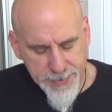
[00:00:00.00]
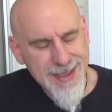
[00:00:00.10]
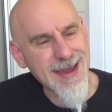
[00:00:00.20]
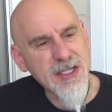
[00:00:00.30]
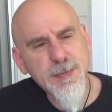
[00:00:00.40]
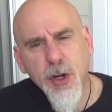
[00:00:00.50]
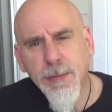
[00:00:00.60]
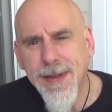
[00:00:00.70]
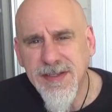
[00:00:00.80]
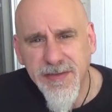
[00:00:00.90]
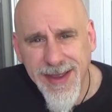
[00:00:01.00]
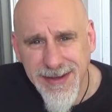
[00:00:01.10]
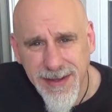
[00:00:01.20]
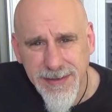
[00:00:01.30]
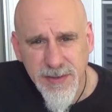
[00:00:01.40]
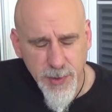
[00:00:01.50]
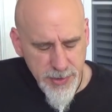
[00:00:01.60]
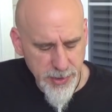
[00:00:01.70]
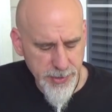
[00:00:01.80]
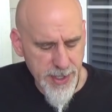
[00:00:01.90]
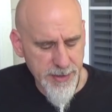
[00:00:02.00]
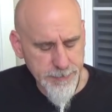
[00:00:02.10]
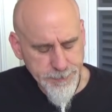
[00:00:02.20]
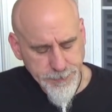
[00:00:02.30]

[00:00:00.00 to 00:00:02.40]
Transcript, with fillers: Mechanicsburg, Pennsylvania, is where they're located.